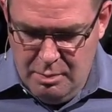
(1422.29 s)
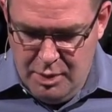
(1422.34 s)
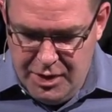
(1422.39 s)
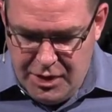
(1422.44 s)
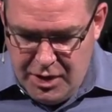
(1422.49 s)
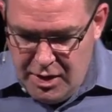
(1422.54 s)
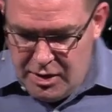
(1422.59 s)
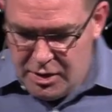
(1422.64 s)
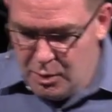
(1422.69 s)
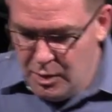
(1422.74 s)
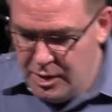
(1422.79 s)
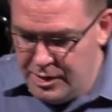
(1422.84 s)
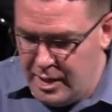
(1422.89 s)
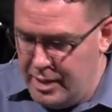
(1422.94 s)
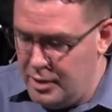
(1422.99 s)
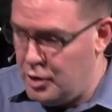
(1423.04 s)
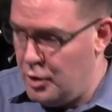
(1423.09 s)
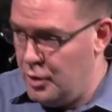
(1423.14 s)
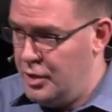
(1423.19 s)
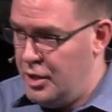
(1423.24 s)
But this
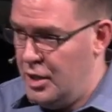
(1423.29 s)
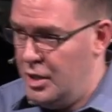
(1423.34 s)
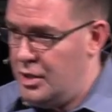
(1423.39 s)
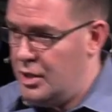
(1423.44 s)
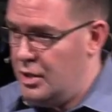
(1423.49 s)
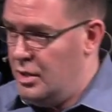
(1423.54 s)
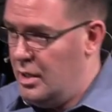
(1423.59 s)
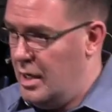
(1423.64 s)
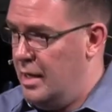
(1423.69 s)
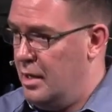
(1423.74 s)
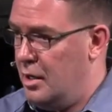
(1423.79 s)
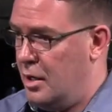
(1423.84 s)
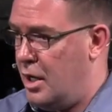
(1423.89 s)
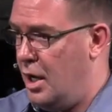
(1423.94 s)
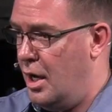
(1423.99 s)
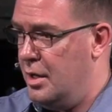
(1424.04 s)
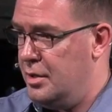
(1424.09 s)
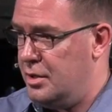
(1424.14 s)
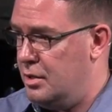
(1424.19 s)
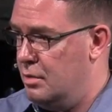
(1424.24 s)
was a tradition and a
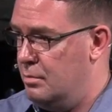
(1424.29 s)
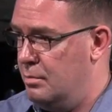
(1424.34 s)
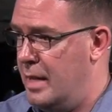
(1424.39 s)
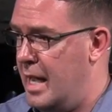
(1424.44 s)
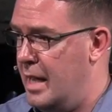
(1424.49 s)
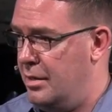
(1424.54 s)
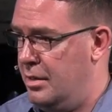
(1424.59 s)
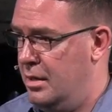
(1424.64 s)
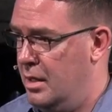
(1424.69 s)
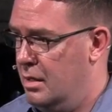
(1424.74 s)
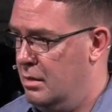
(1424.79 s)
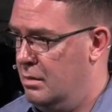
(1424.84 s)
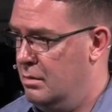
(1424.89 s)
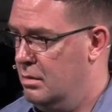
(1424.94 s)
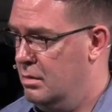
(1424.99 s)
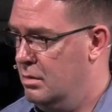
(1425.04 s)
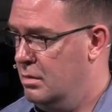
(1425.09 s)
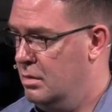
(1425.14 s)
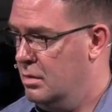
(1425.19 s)
custom back then,